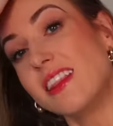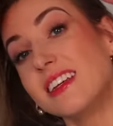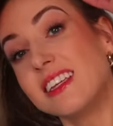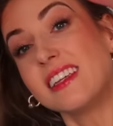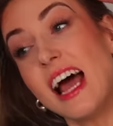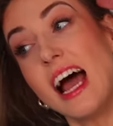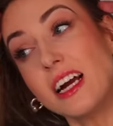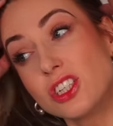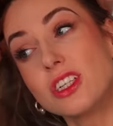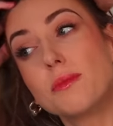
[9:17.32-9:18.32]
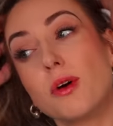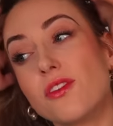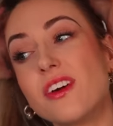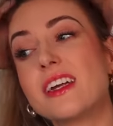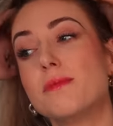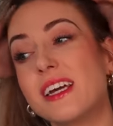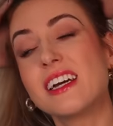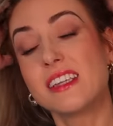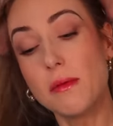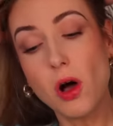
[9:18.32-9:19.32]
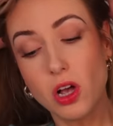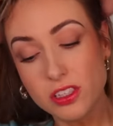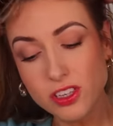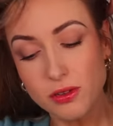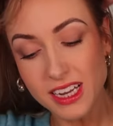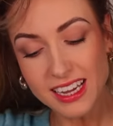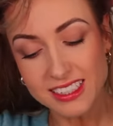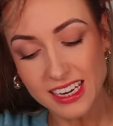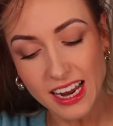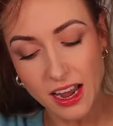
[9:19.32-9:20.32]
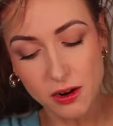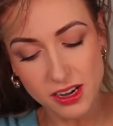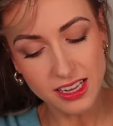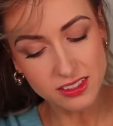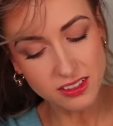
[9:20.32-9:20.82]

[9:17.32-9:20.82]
And this is actually perfect because I'm also testing out, it's